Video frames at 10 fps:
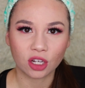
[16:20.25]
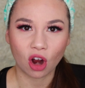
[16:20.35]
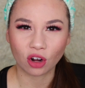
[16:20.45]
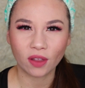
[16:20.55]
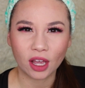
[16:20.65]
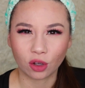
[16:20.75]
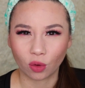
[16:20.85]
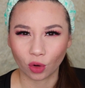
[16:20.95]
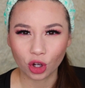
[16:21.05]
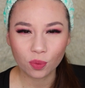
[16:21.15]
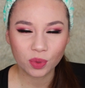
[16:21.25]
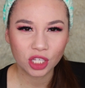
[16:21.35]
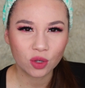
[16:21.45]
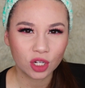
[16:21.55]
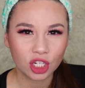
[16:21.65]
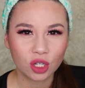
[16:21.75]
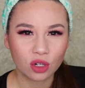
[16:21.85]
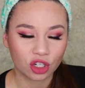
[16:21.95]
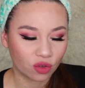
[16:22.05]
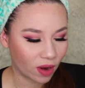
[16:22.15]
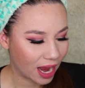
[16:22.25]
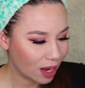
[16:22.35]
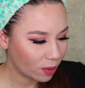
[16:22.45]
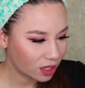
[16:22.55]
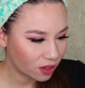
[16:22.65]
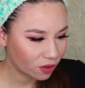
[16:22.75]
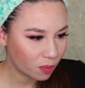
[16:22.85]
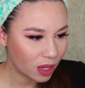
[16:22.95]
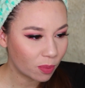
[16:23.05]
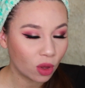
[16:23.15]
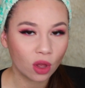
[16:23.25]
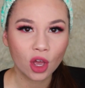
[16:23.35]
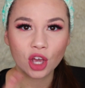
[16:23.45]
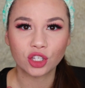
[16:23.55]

there are like groups you can do to trade with different people.